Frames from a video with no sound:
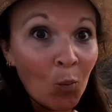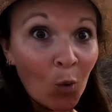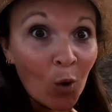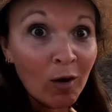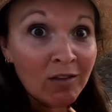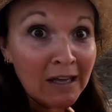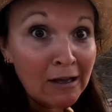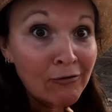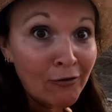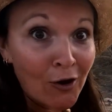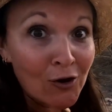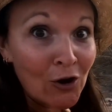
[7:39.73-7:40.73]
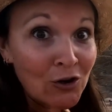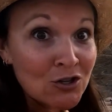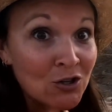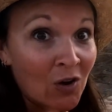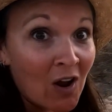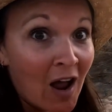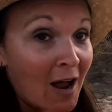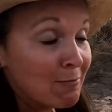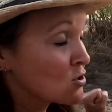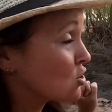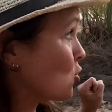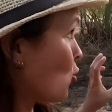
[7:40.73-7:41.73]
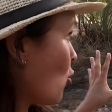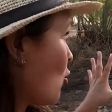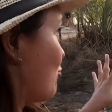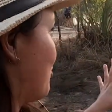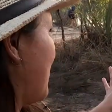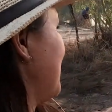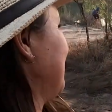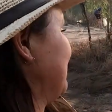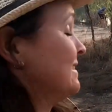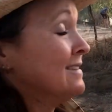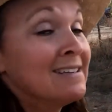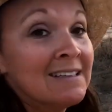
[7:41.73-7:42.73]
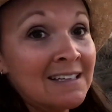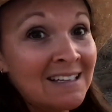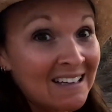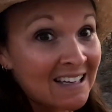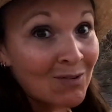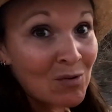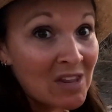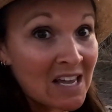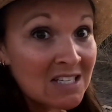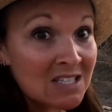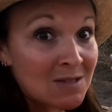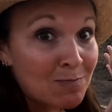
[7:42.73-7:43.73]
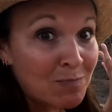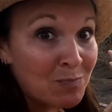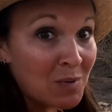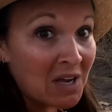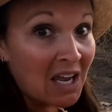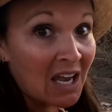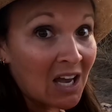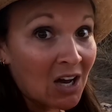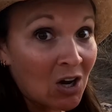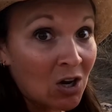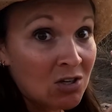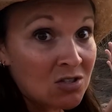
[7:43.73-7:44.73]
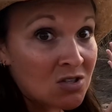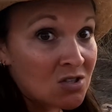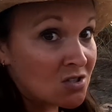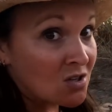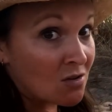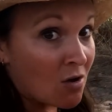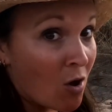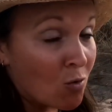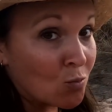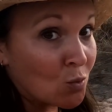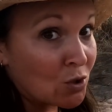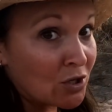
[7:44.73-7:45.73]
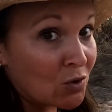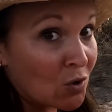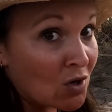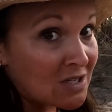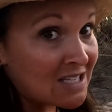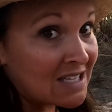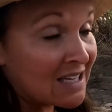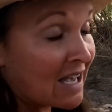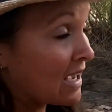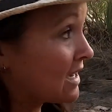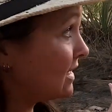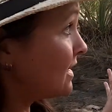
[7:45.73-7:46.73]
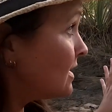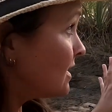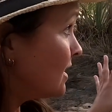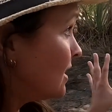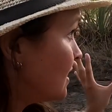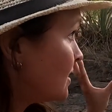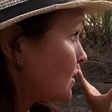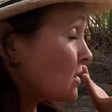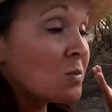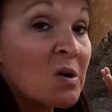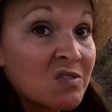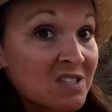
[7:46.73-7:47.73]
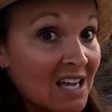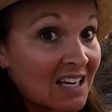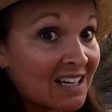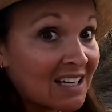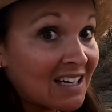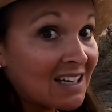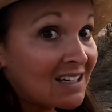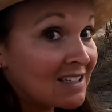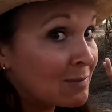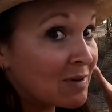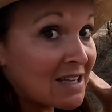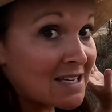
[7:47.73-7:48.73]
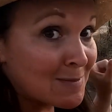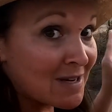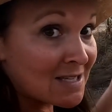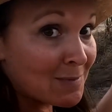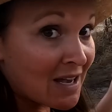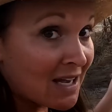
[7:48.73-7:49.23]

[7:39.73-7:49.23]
worthy photo shot, I'm sure, but given there's big old water crocs in there, not that we've seen any, but there's meant to